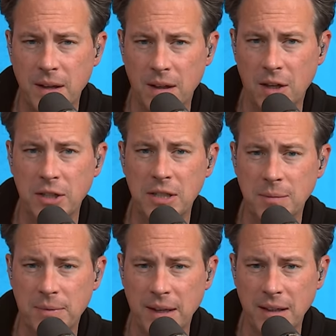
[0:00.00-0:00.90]
learn
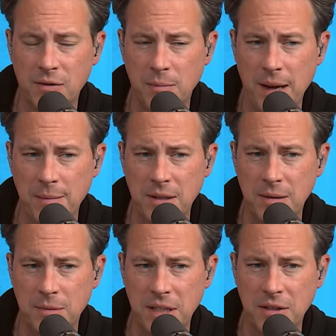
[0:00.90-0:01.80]
some things from maybe
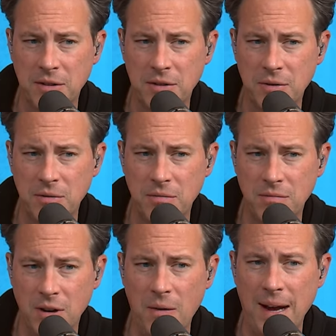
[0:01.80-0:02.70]
some teachers who
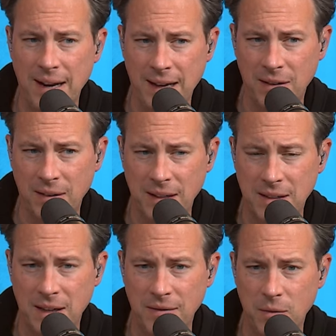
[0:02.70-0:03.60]
know how to handle that
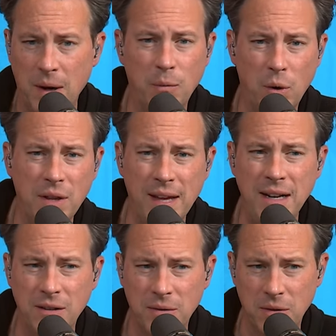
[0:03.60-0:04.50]
stuff. And what do they
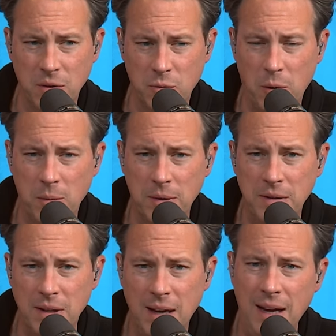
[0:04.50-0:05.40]
do in those
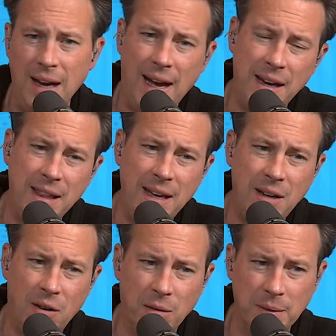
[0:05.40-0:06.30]
moments? How do they
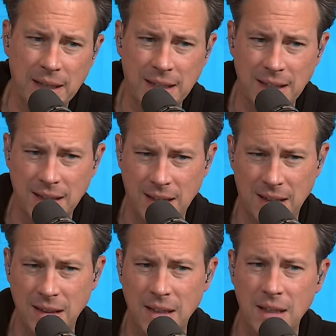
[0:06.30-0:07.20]
calm that kid
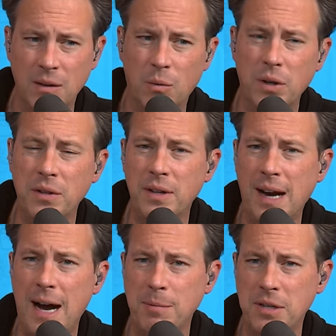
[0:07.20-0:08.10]
down? What are the
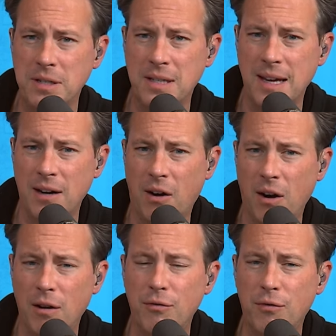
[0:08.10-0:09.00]
options that
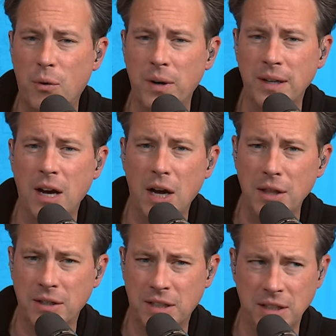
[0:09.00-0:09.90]
are afforded
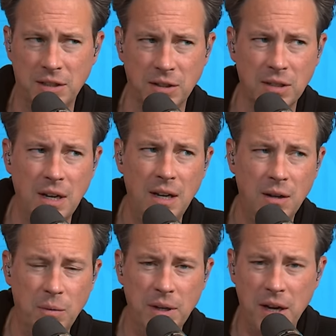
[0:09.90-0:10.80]
other teachers
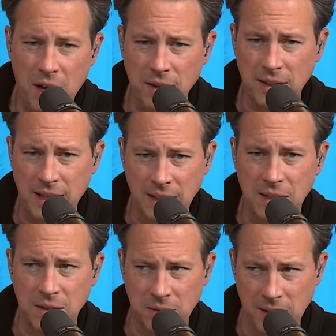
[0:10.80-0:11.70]
when other
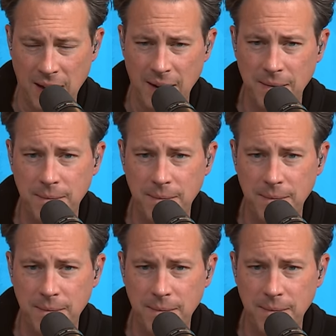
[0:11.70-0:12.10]
kids do that?